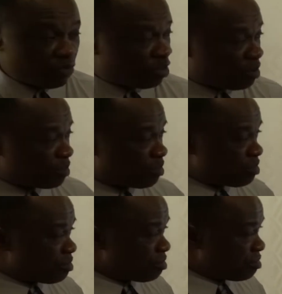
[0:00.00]
from
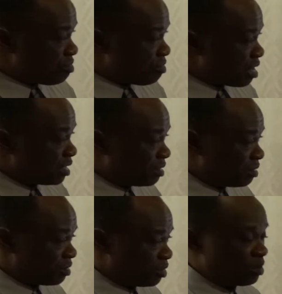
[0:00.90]

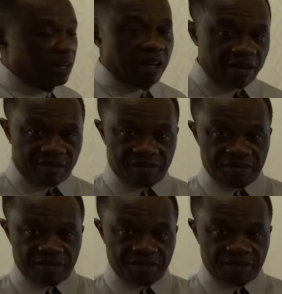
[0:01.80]
one to another.